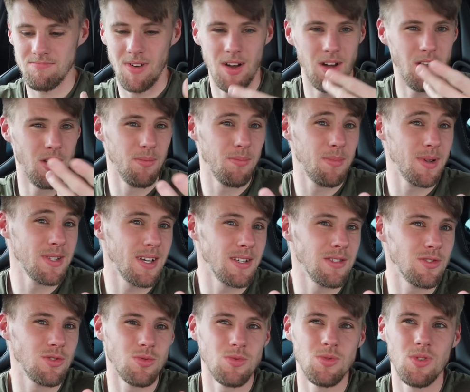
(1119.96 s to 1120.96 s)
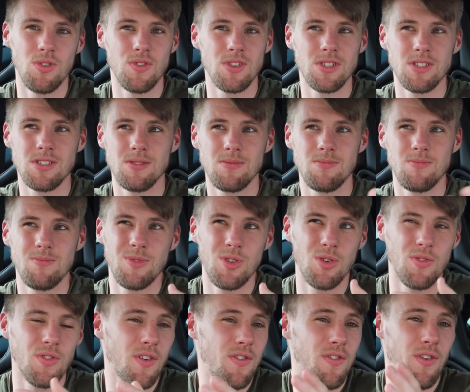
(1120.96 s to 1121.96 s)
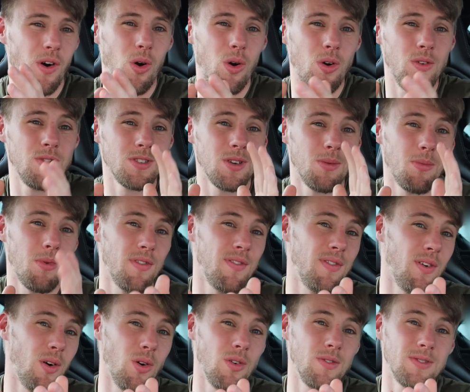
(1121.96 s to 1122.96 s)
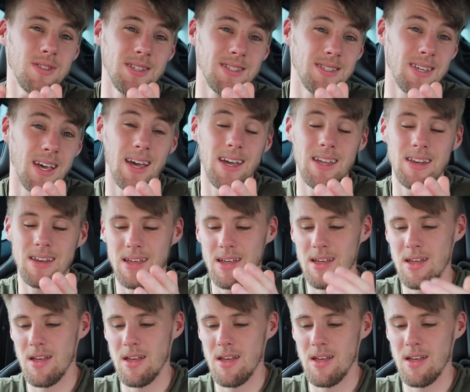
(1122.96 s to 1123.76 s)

a potential another 5, so my 5 to 10,